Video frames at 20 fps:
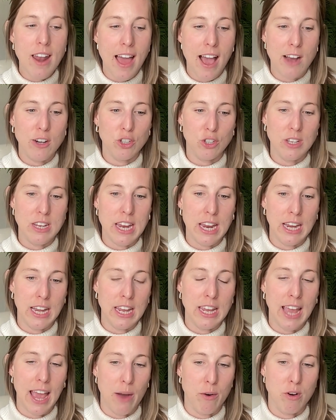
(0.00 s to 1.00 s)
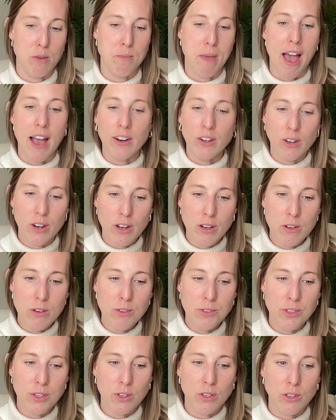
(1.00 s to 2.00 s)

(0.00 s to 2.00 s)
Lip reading: actually hitting our macros,